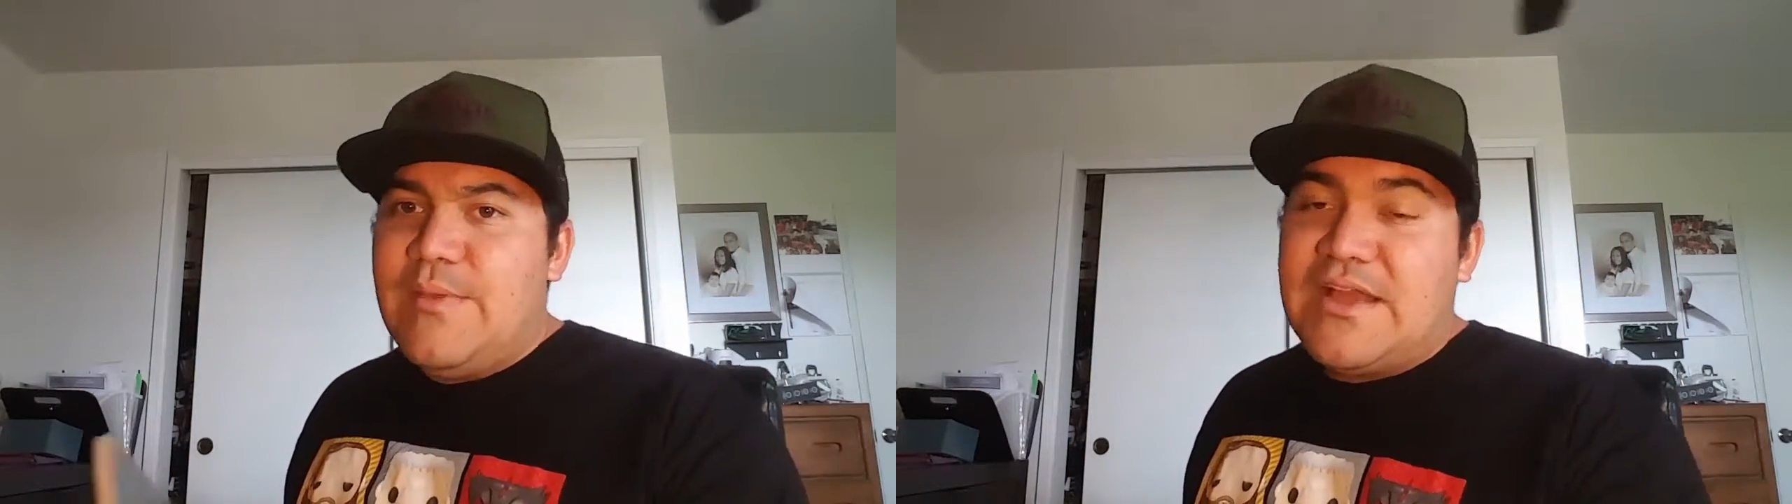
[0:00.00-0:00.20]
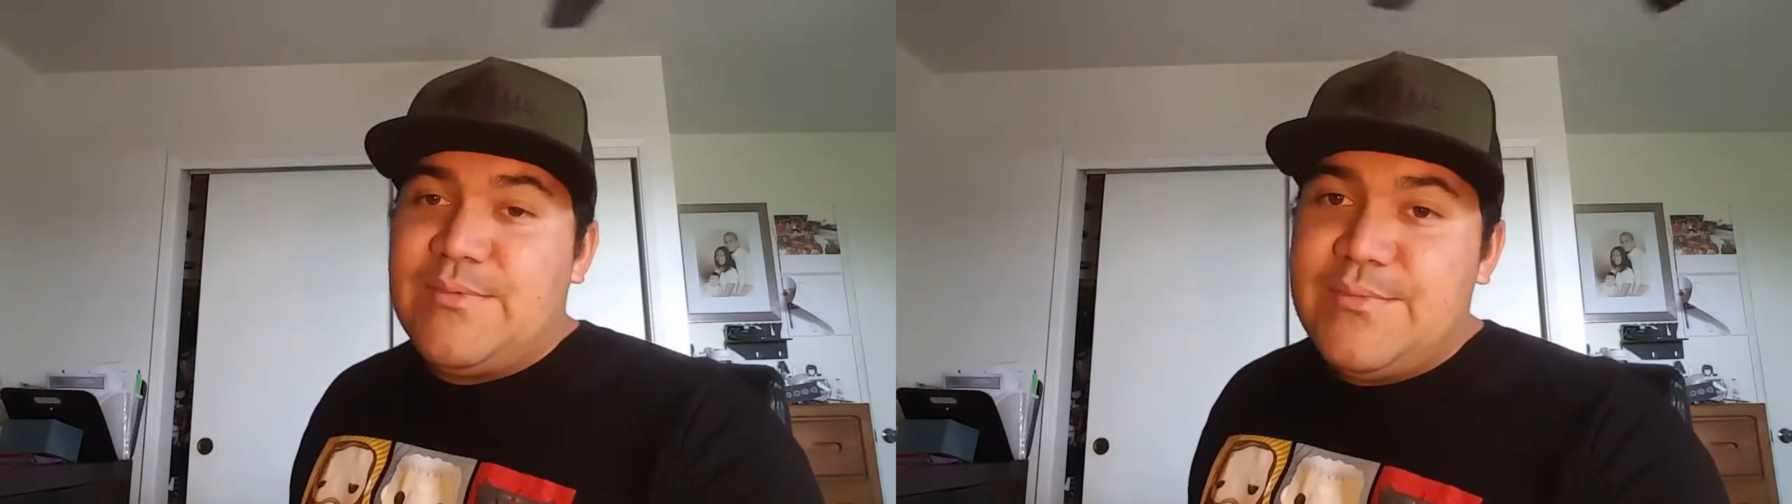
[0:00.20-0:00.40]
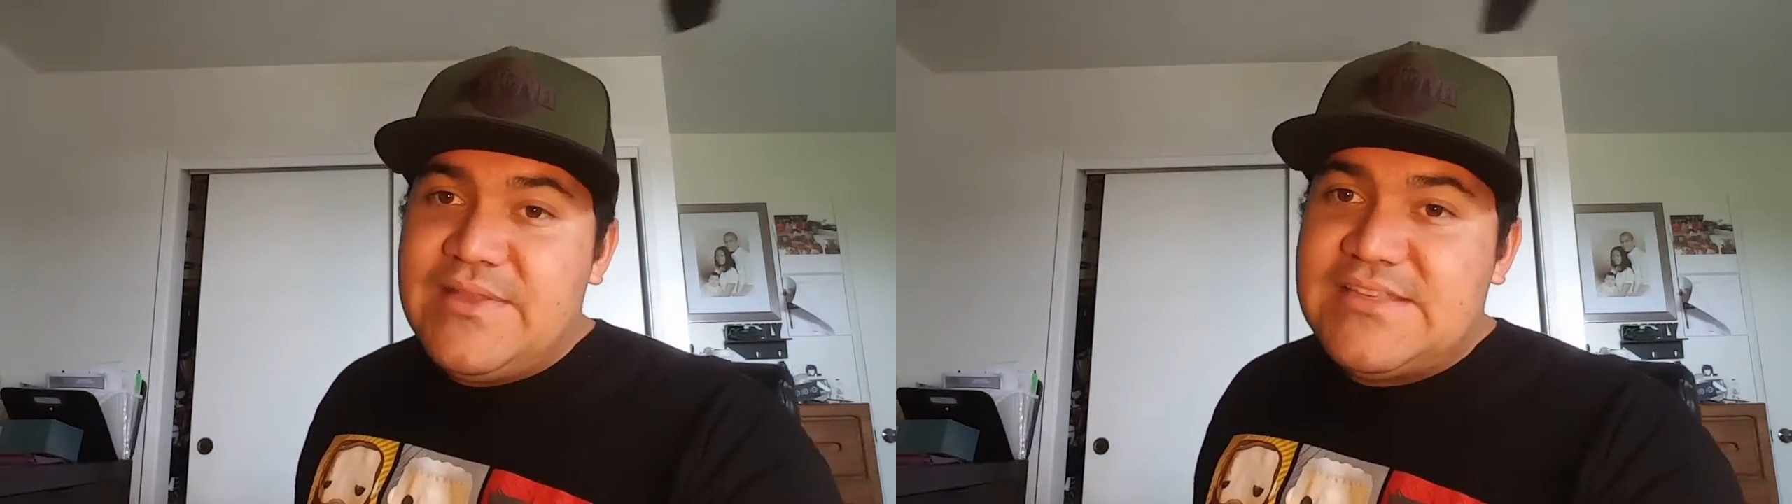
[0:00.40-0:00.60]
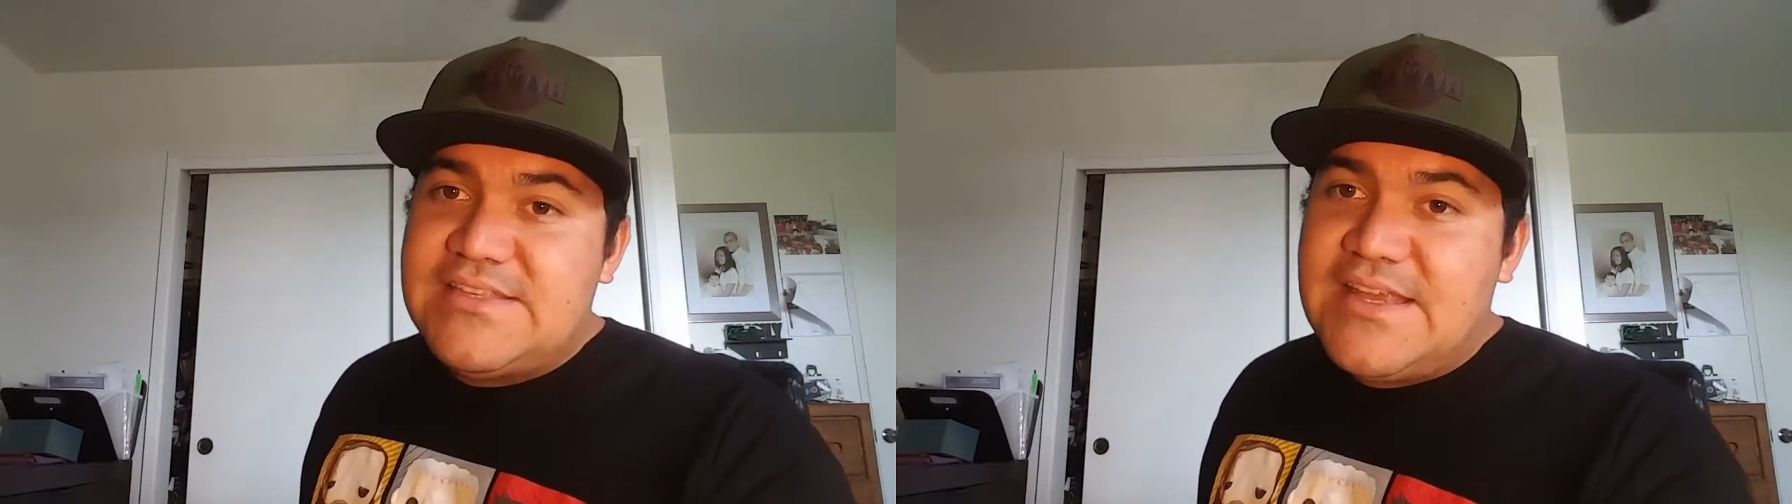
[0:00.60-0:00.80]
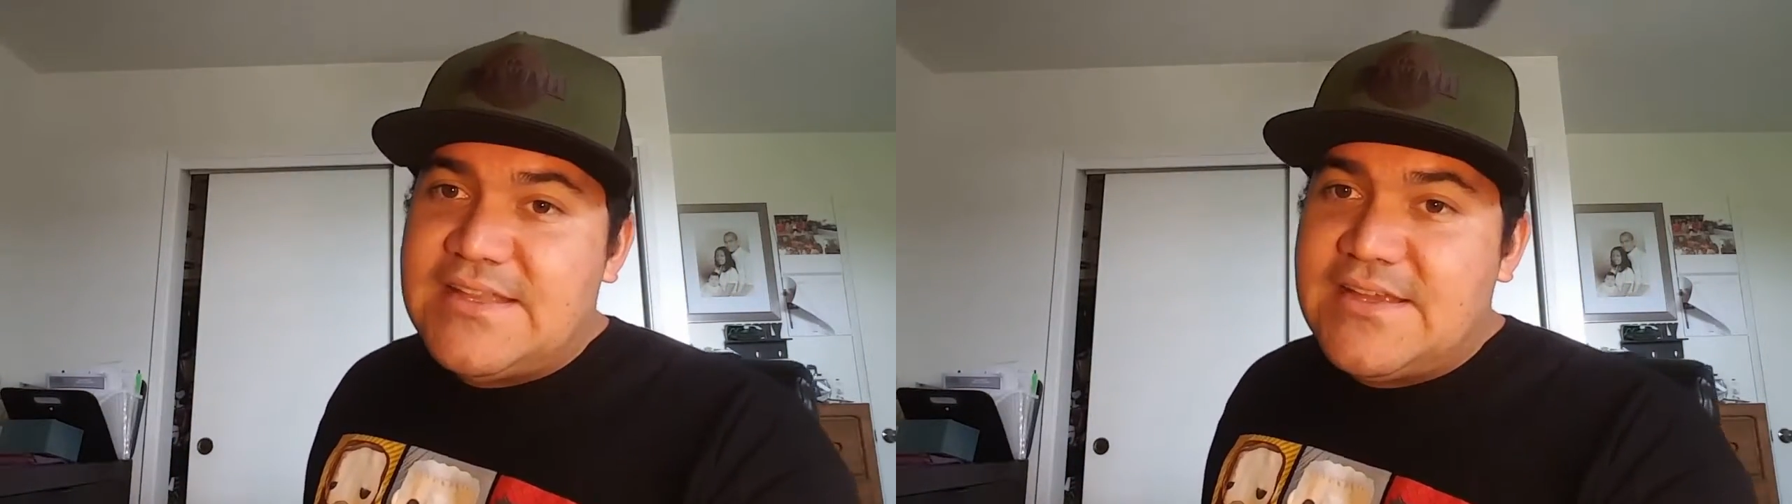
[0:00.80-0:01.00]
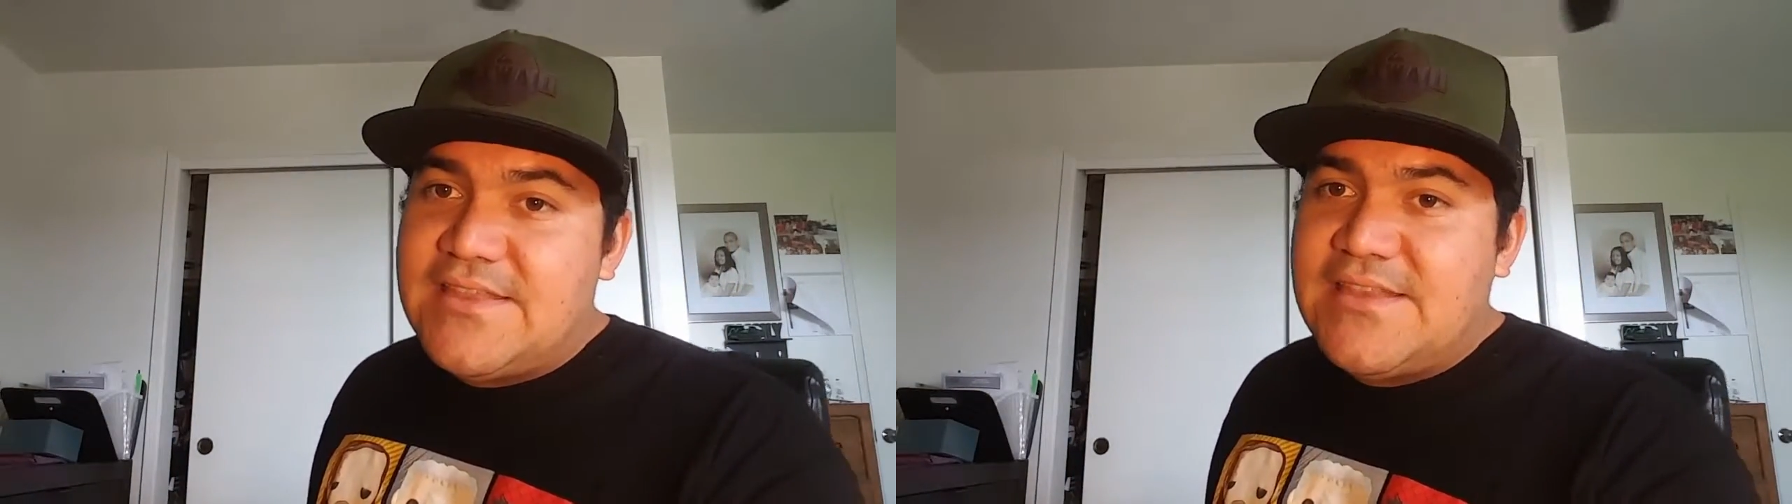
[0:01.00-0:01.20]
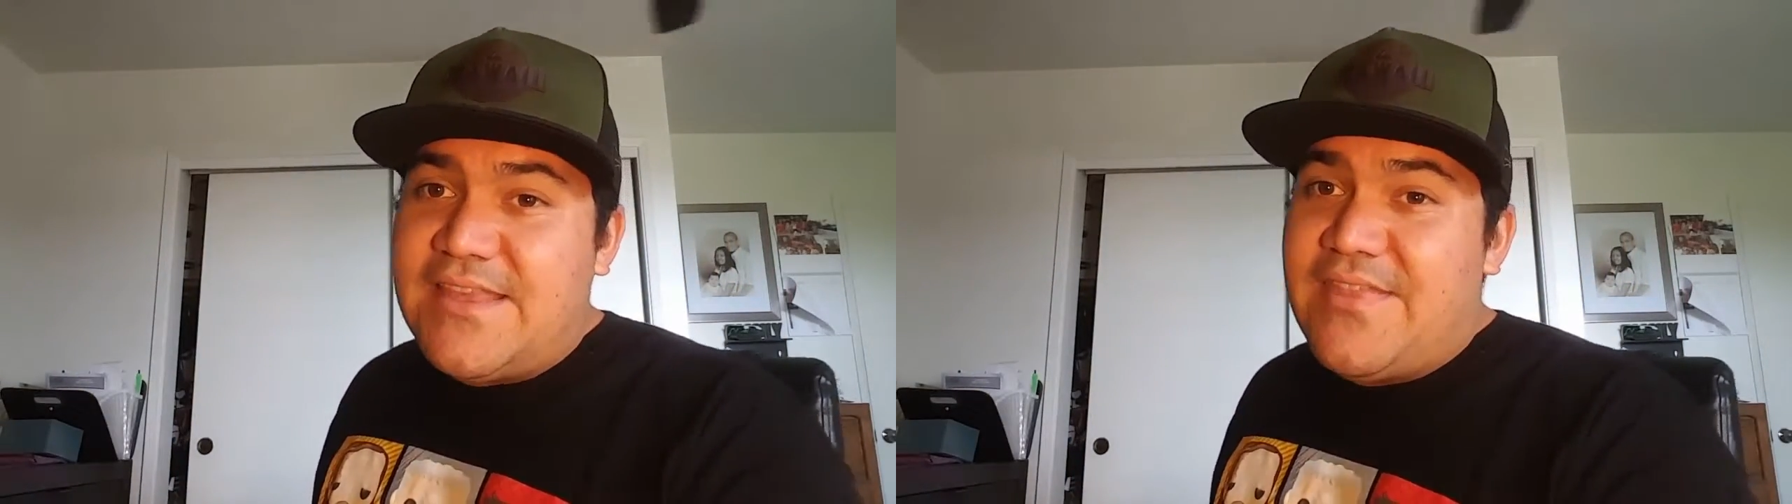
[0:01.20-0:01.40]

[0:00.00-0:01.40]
me a couple minutes to take a look at this,